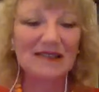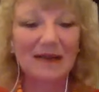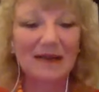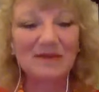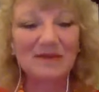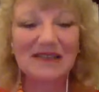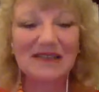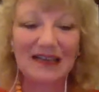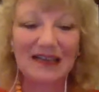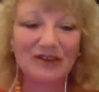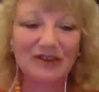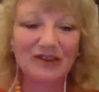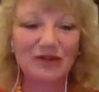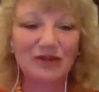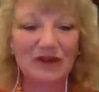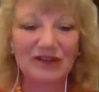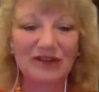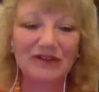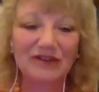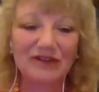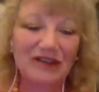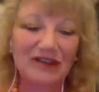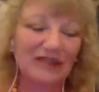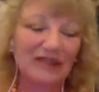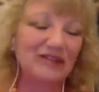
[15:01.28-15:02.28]
I'm saying
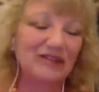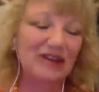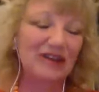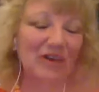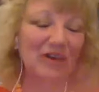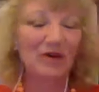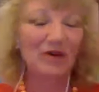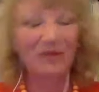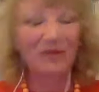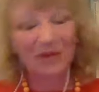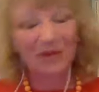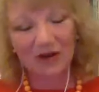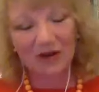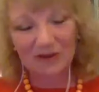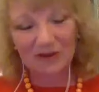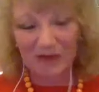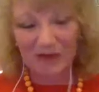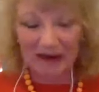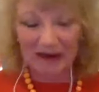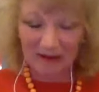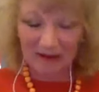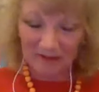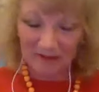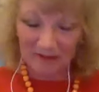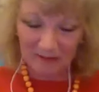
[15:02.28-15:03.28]
200 years ago, goes
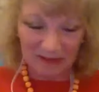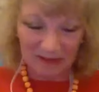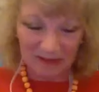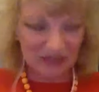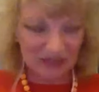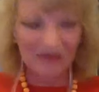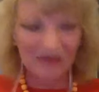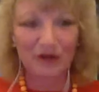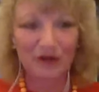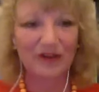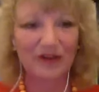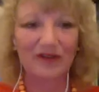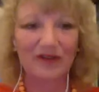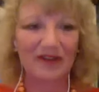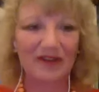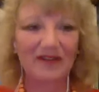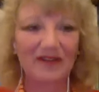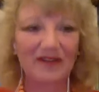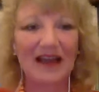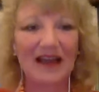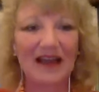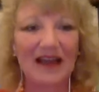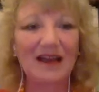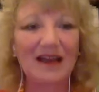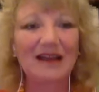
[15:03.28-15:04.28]
much further than
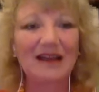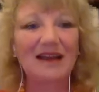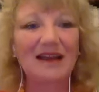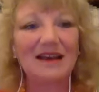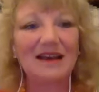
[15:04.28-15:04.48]
that.